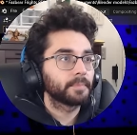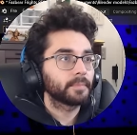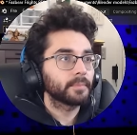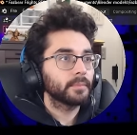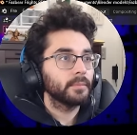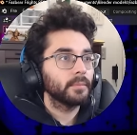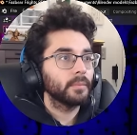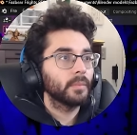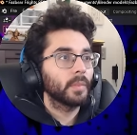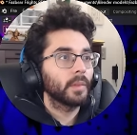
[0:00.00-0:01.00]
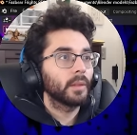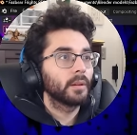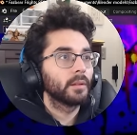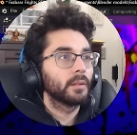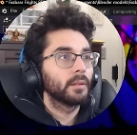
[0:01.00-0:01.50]

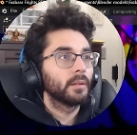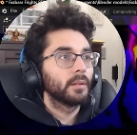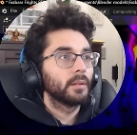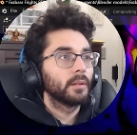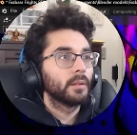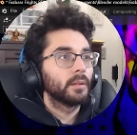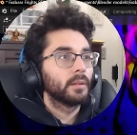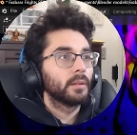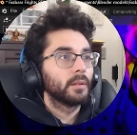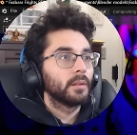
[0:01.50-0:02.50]
Nothing is said.